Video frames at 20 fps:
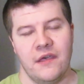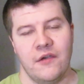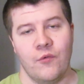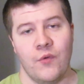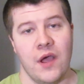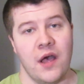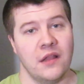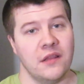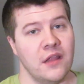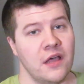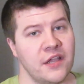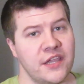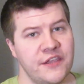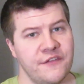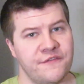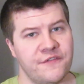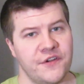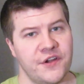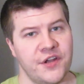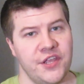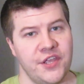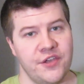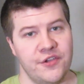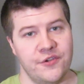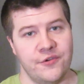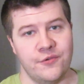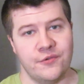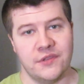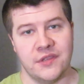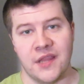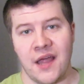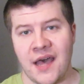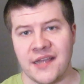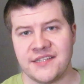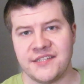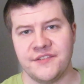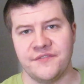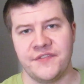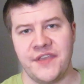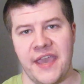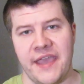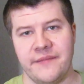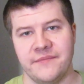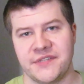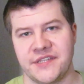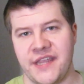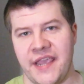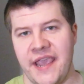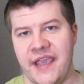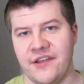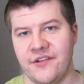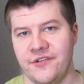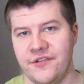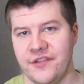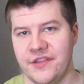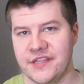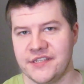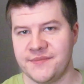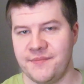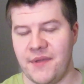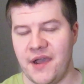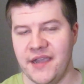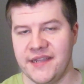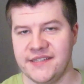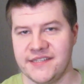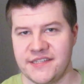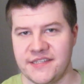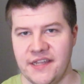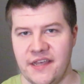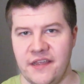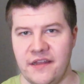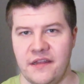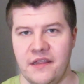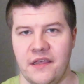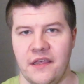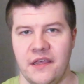Well, lucky for you, lots of games cater to this mindset.